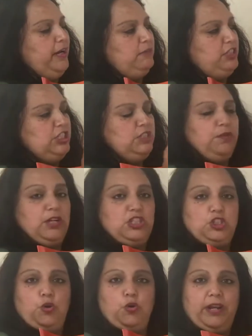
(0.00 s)
it was just a
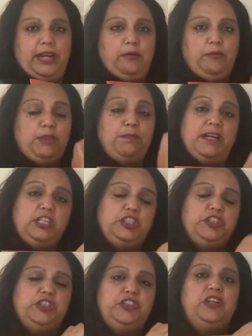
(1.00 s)
story with
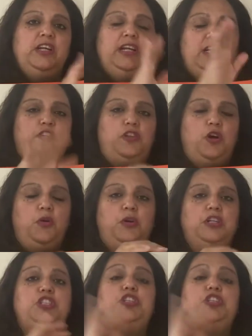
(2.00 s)
pictures, no words.